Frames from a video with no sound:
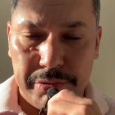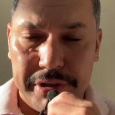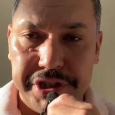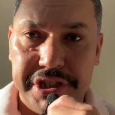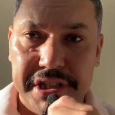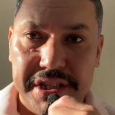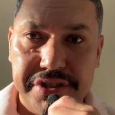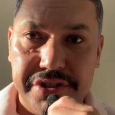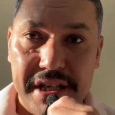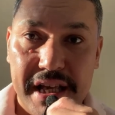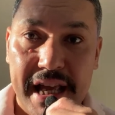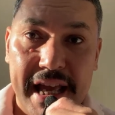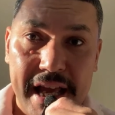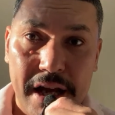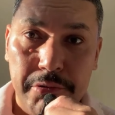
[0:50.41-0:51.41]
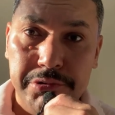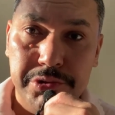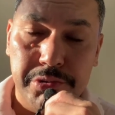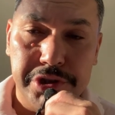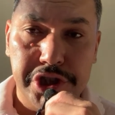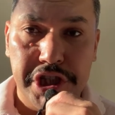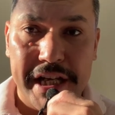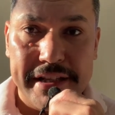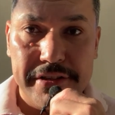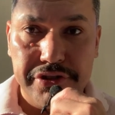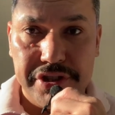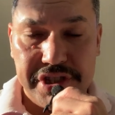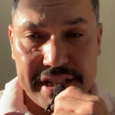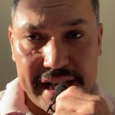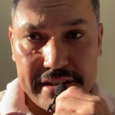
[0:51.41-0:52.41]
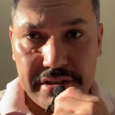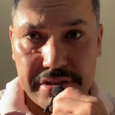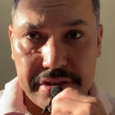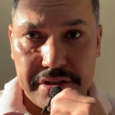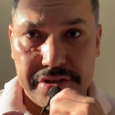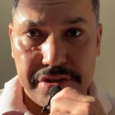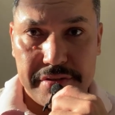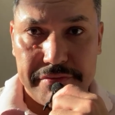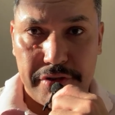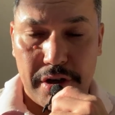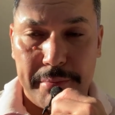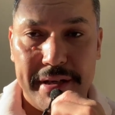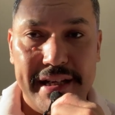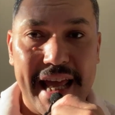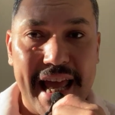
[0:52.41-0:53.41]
which is how to change a sentence from an